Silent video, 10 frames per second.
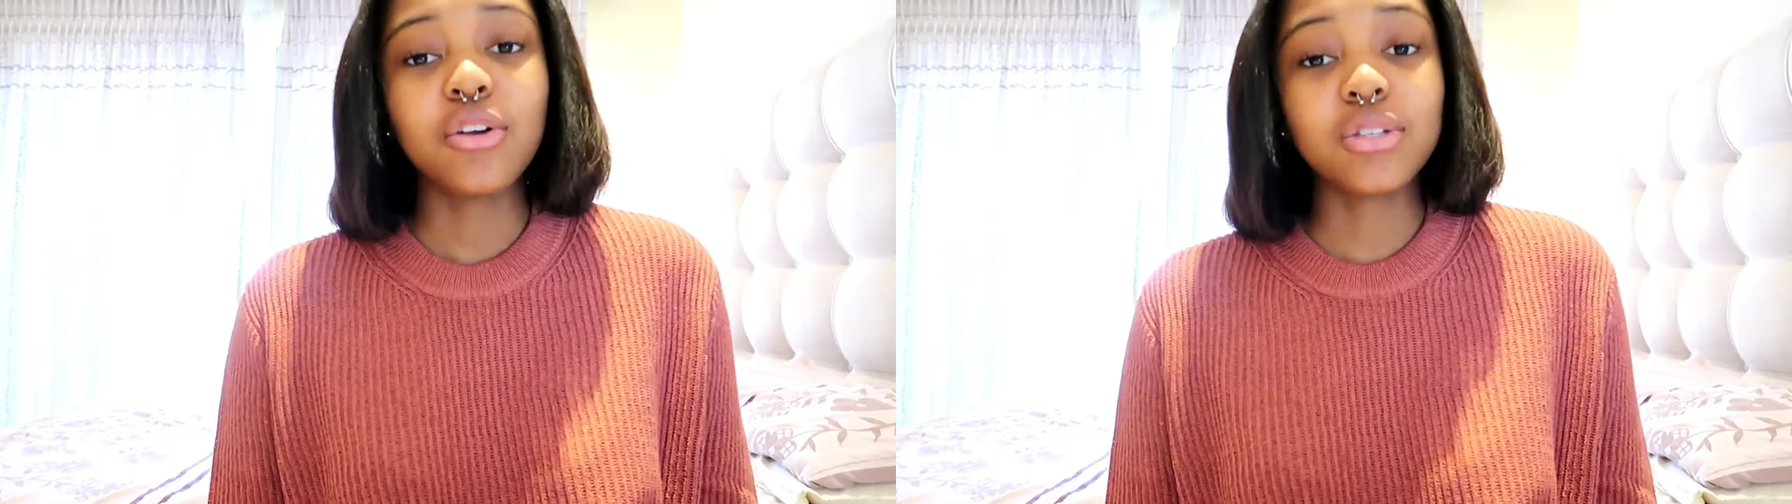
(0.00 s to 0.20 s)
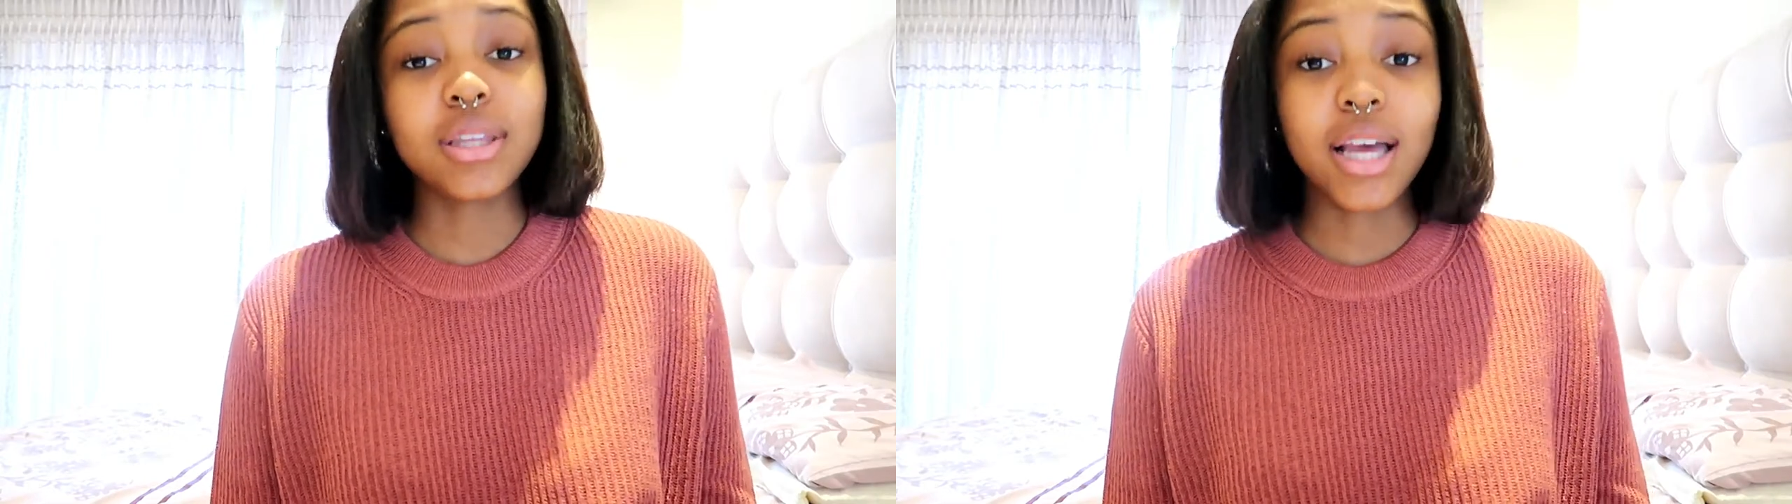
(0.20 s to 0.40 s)

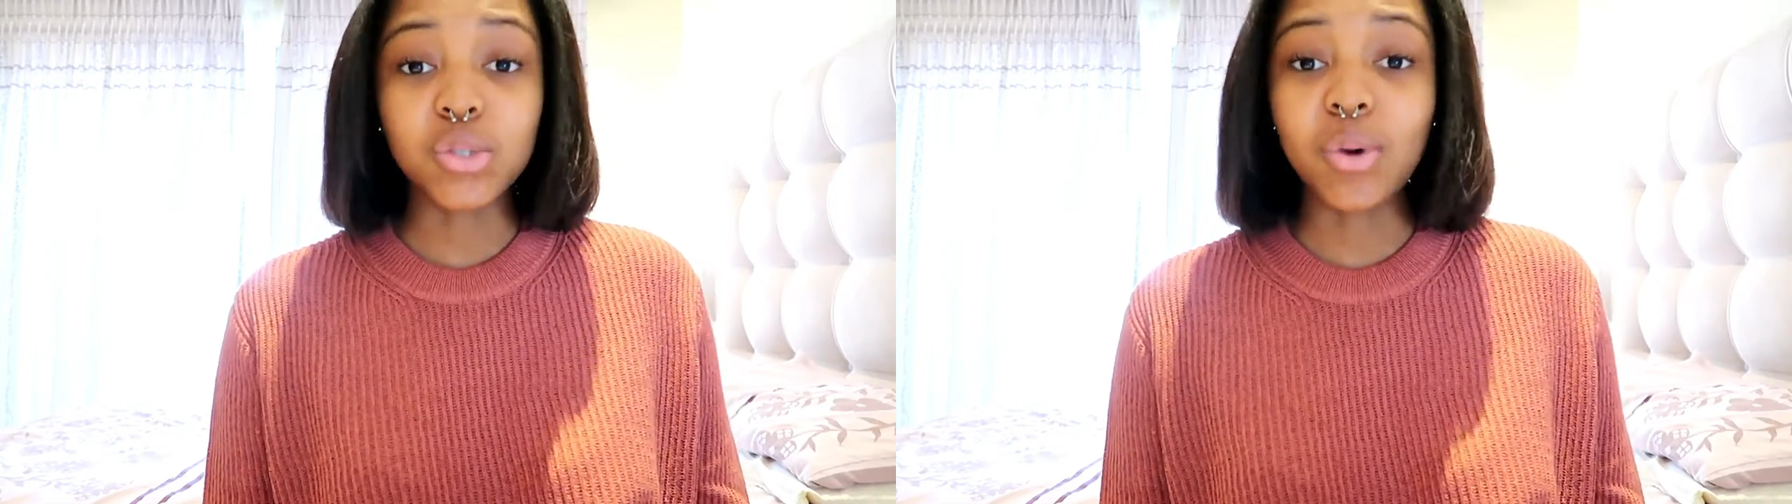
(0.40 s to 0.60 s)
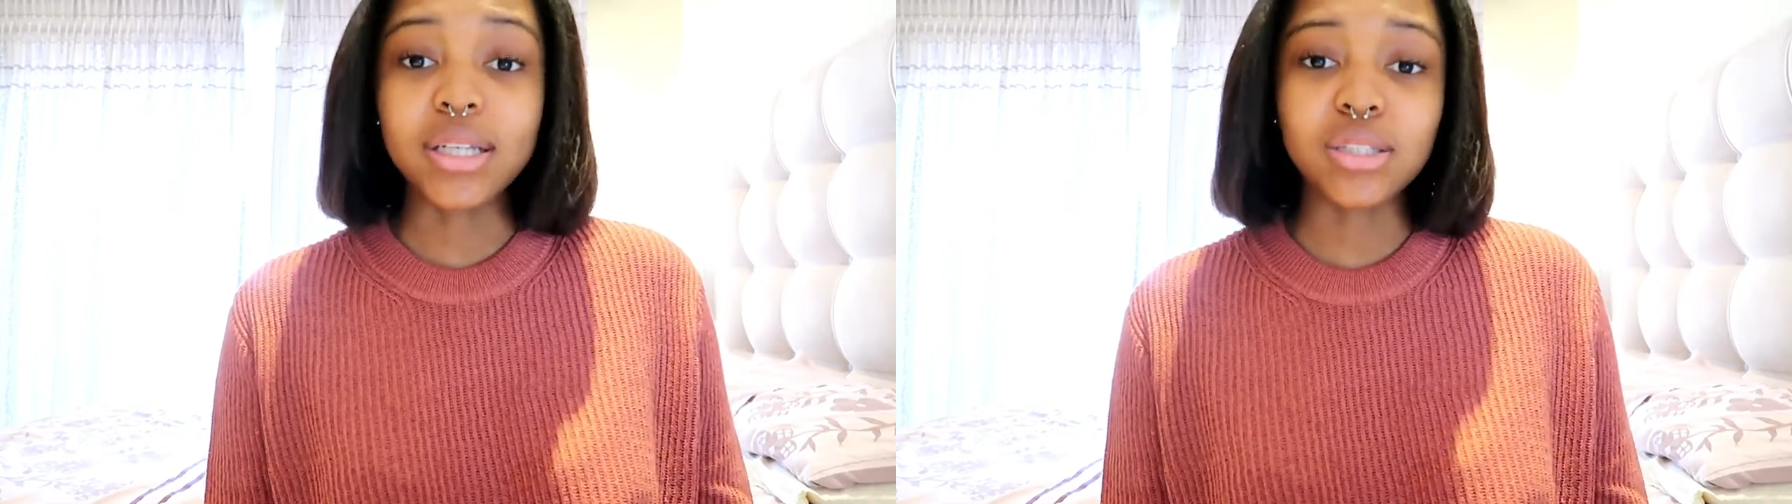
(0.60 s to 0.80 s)
so
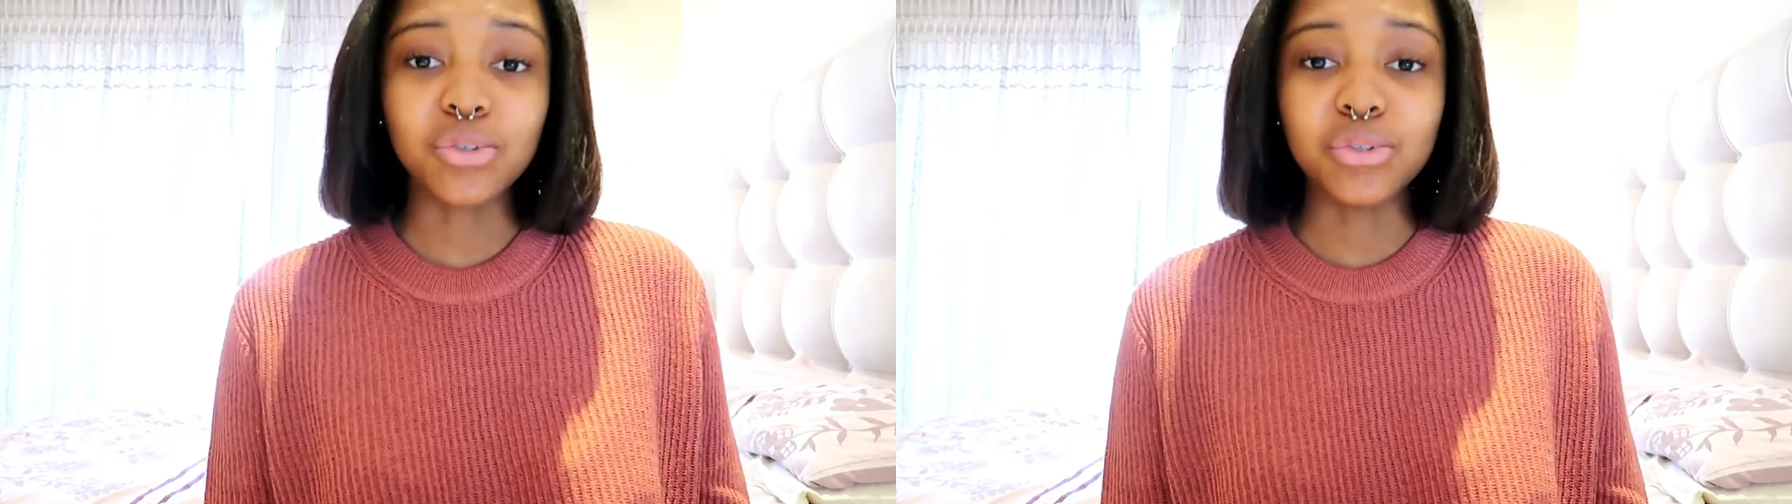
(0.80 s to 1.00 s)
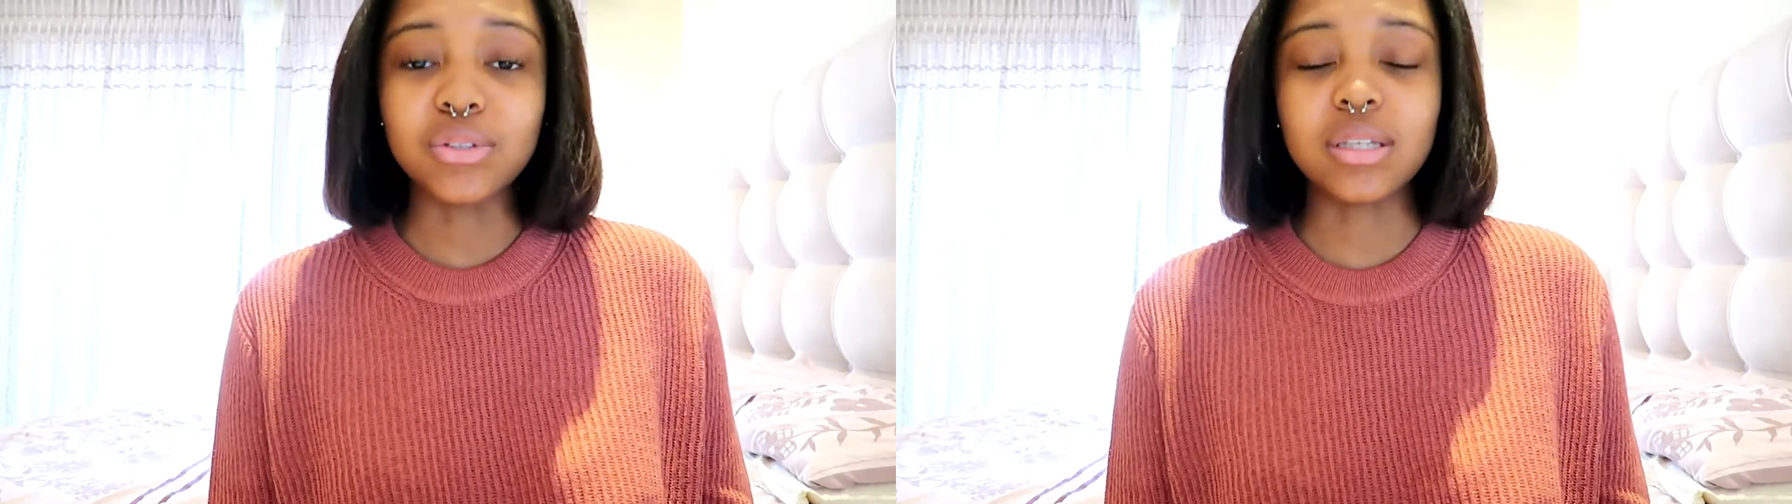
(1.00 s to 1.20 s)
that's why I still
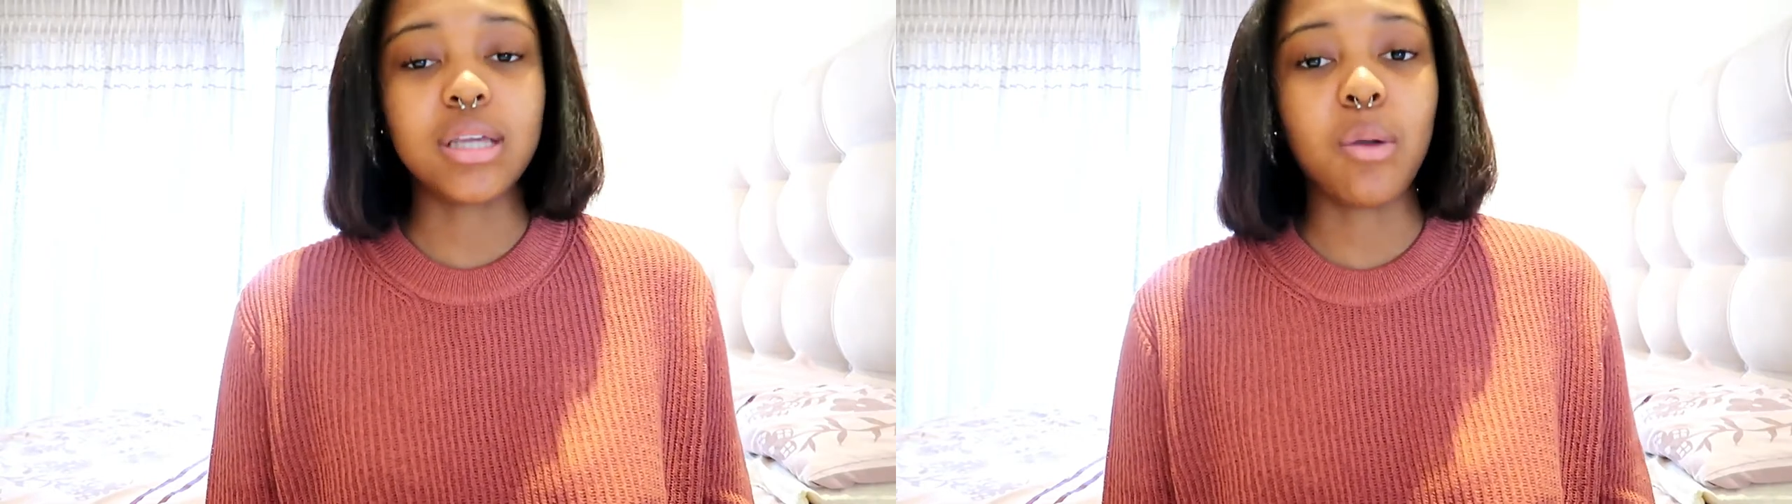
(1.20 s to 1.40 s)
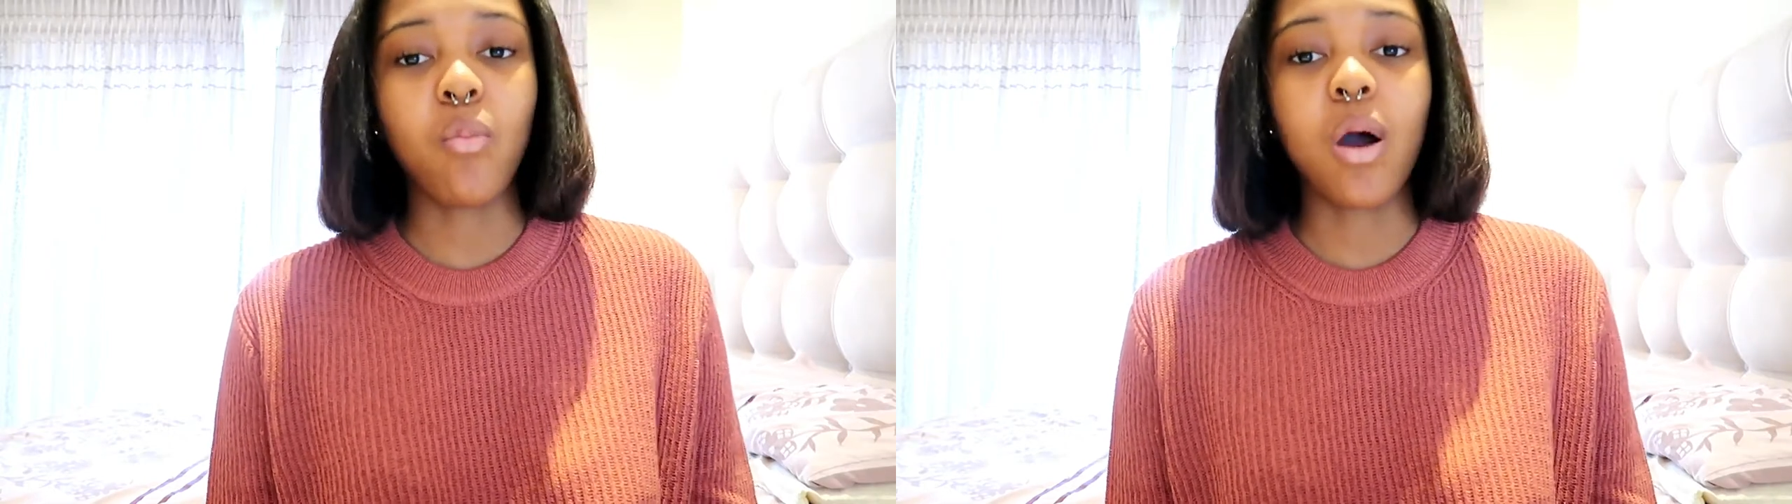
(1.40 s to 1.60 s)
use the
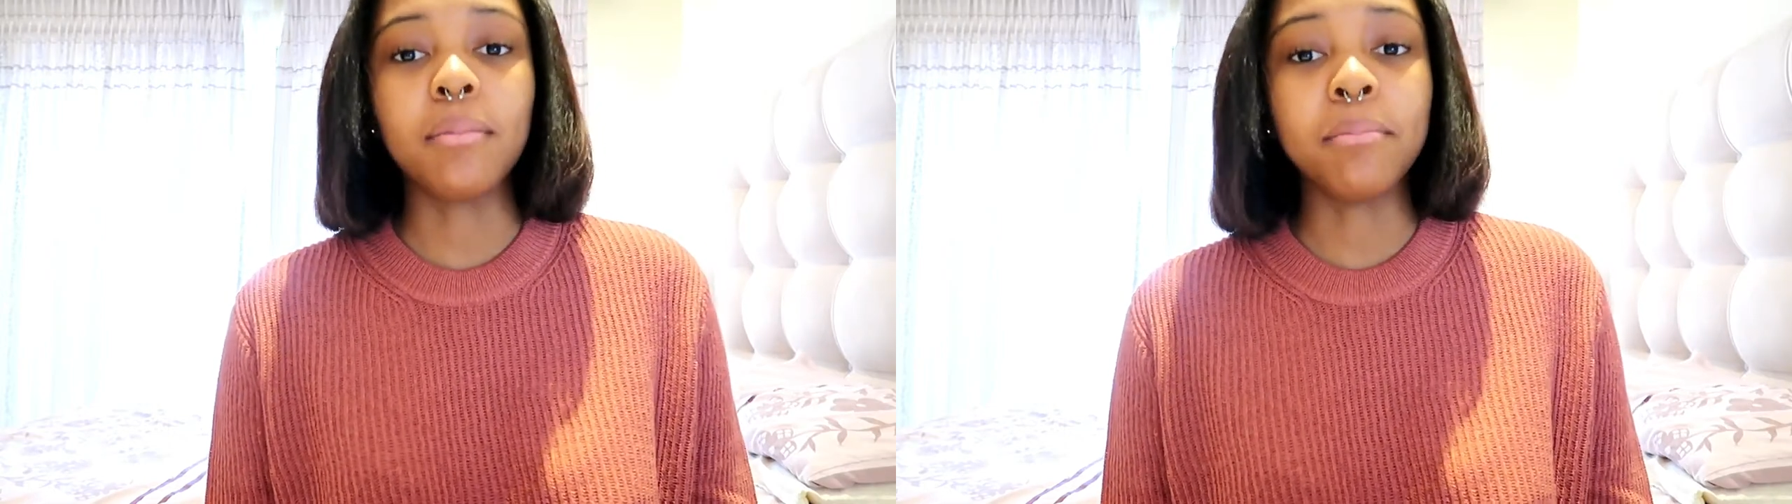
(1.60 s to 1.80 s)
same one.